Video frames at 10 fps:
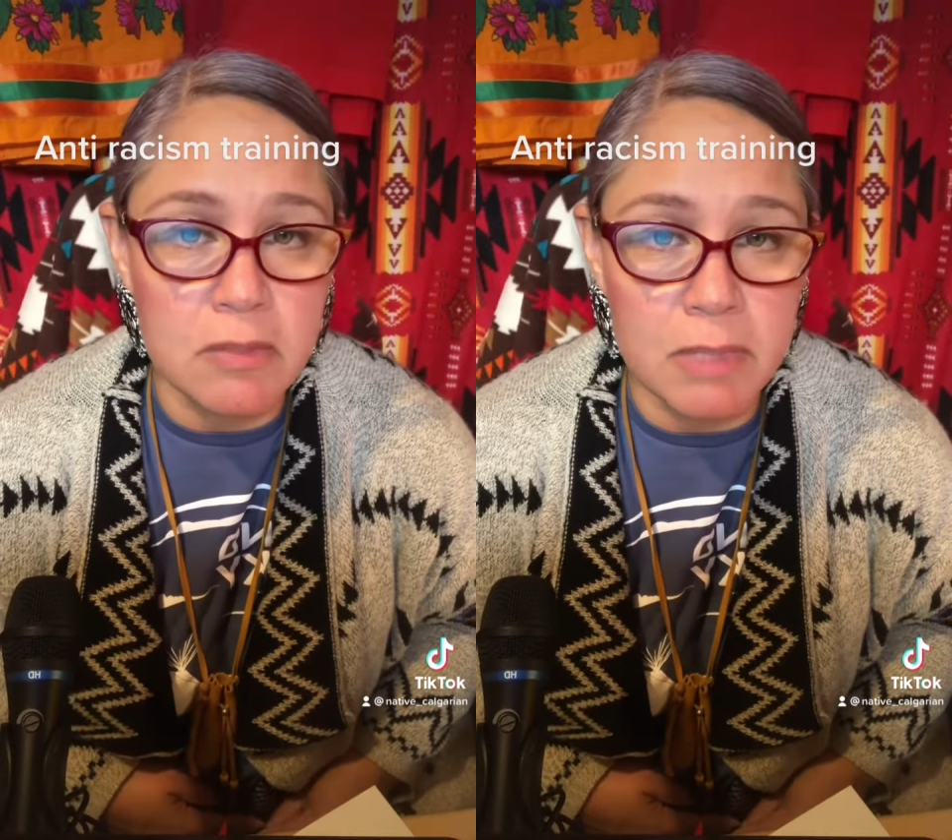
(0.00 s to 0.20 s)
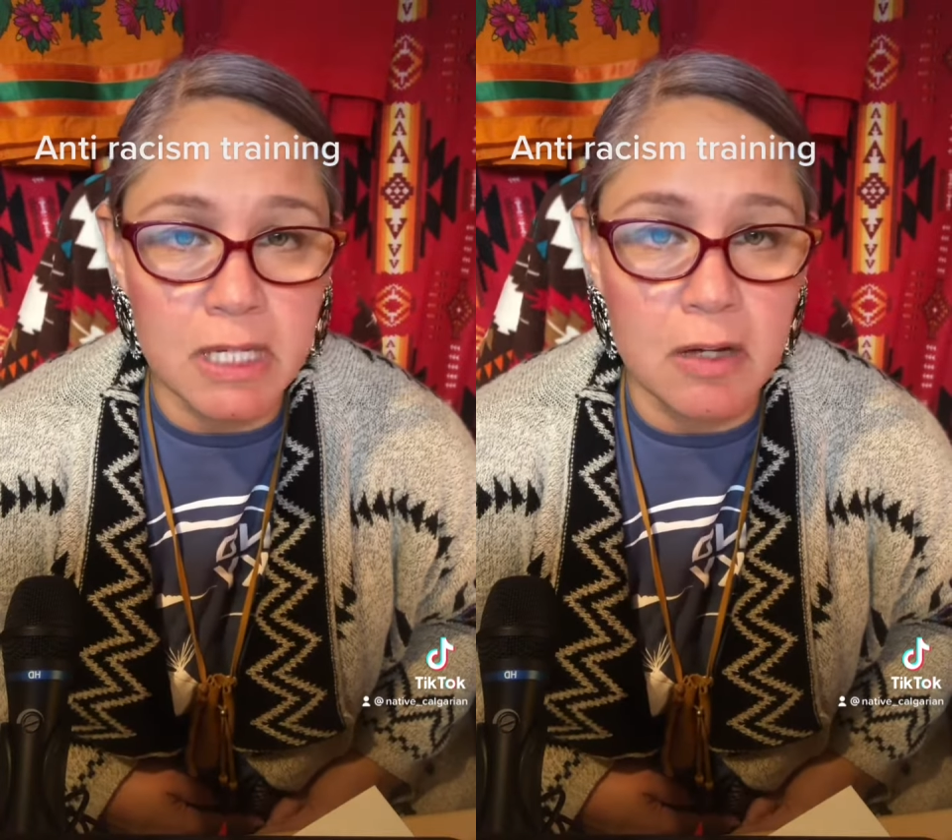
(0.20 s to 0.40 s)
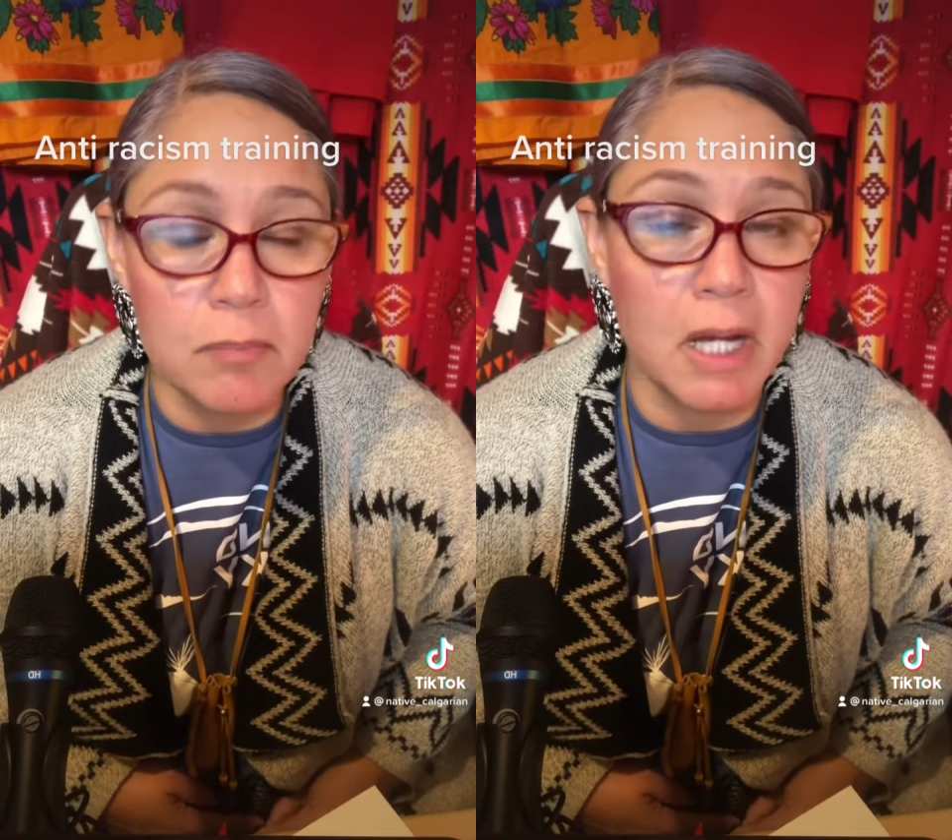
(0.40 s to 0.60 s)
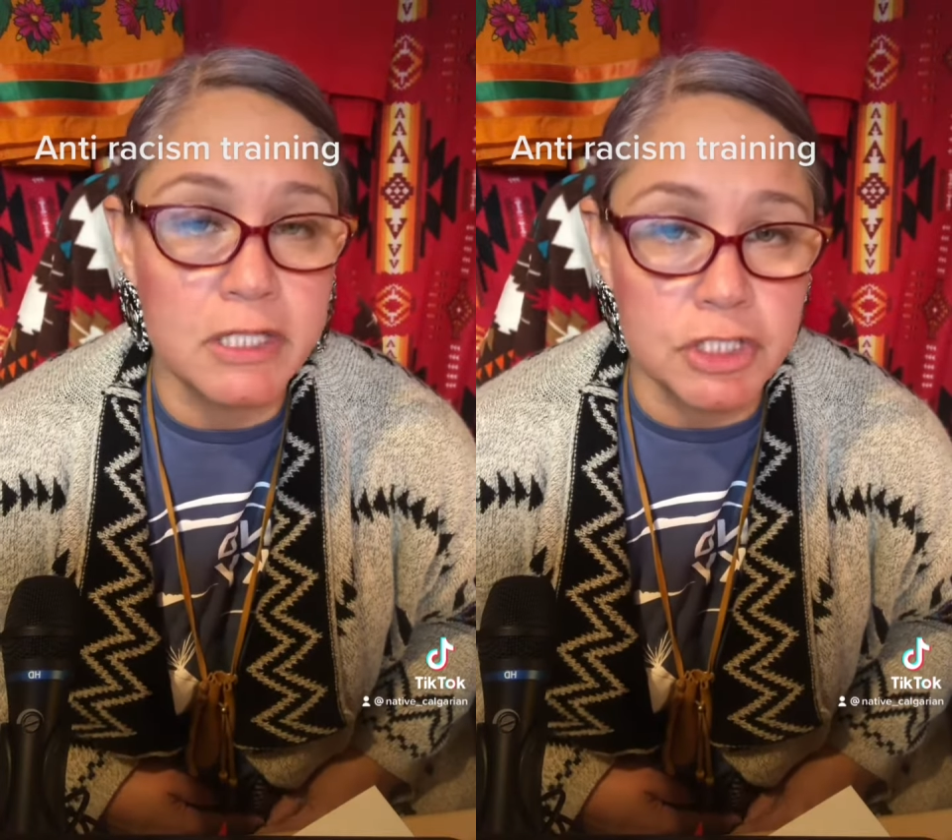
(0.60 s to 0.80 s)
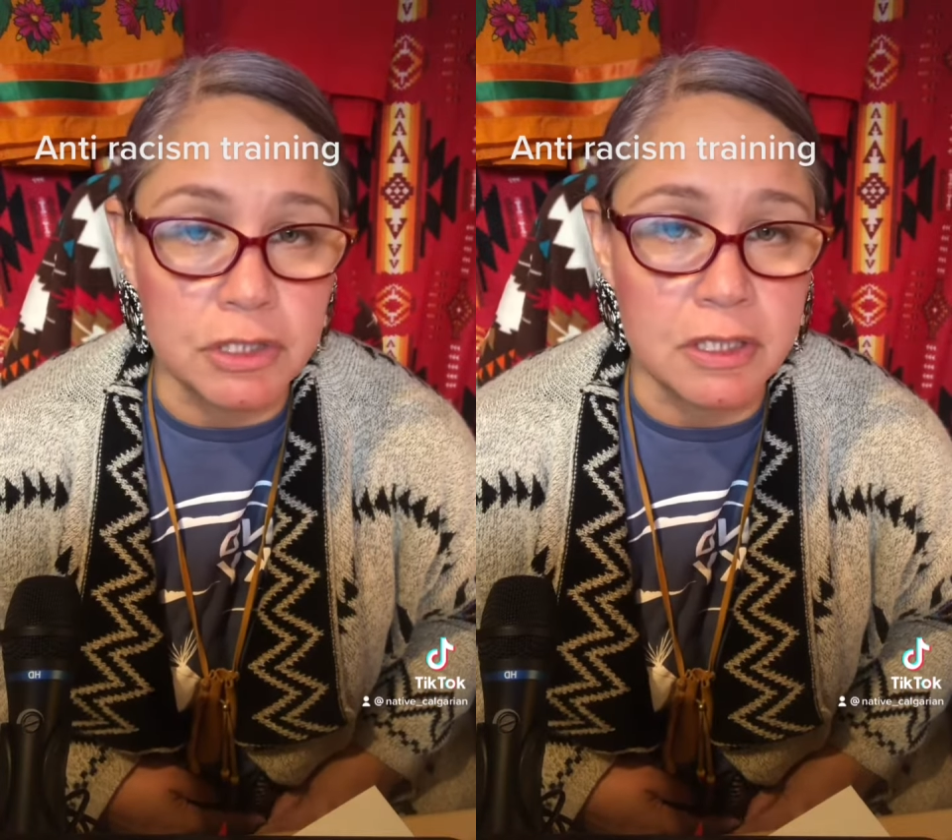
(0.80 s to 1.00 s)
me on my
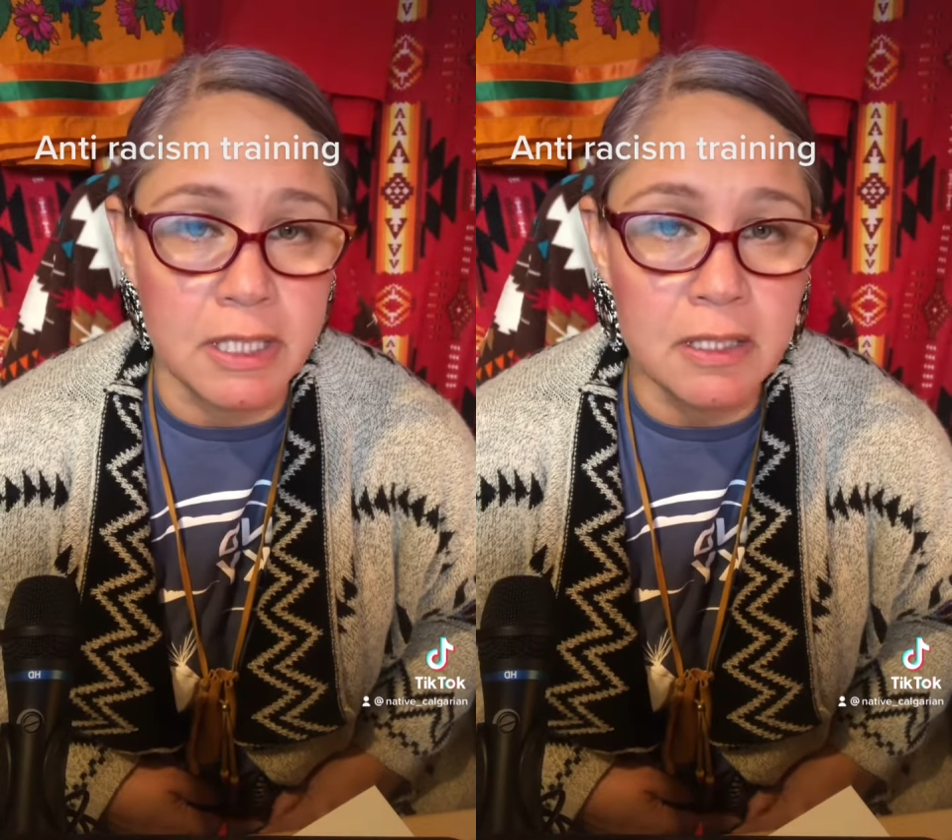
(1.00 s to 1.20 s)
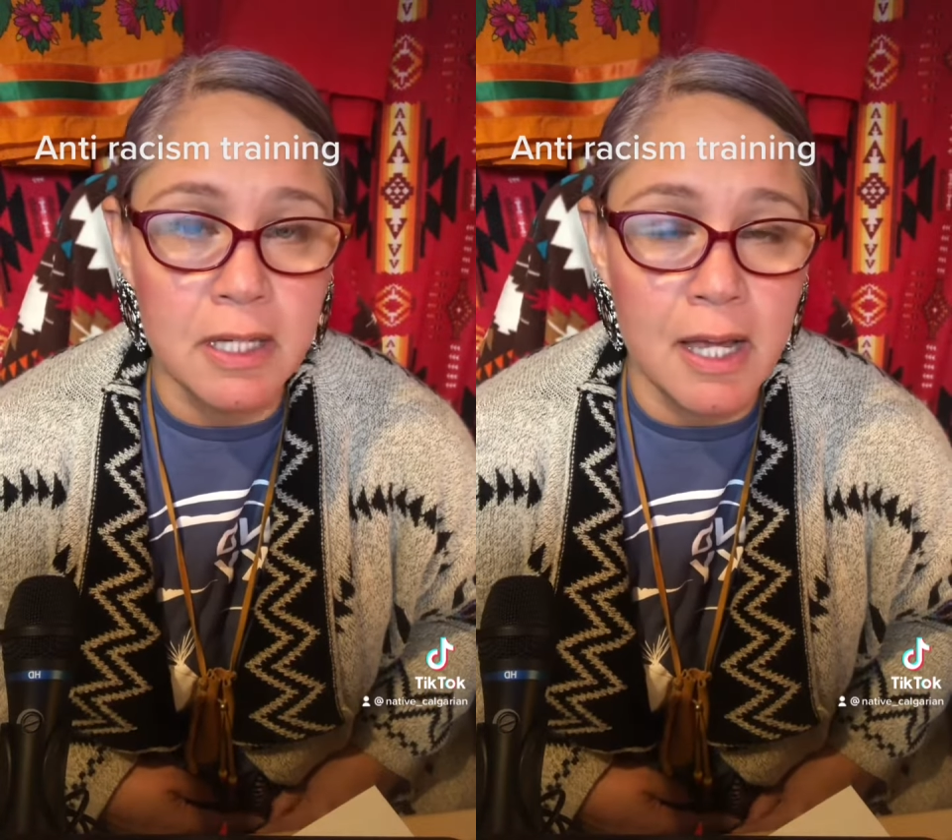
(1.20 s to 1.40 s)
journey.